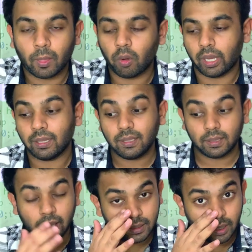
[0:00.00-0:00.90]
Okay, this
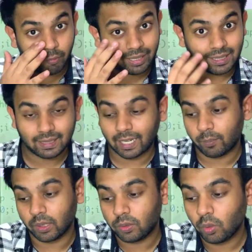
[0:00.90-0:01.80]
is the question
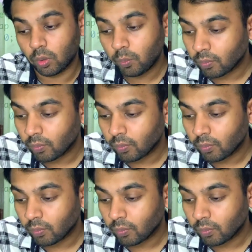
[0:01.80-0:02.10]
statement. So